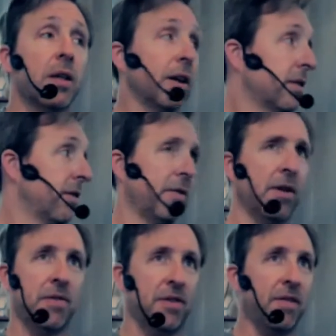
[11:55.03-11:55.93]
Like
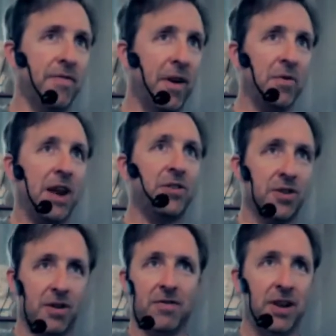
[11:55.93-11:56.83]
the
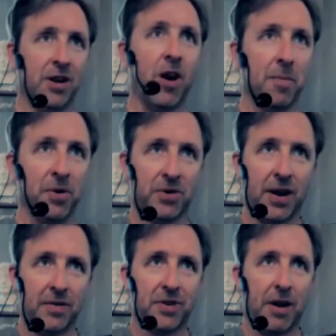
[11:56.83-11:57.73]
foundation of e-commerce
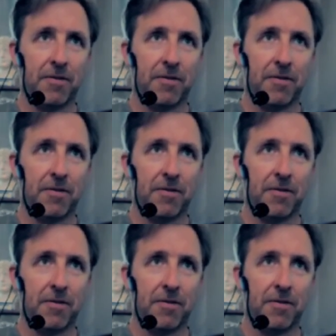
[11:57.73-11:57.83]
kind of stuff.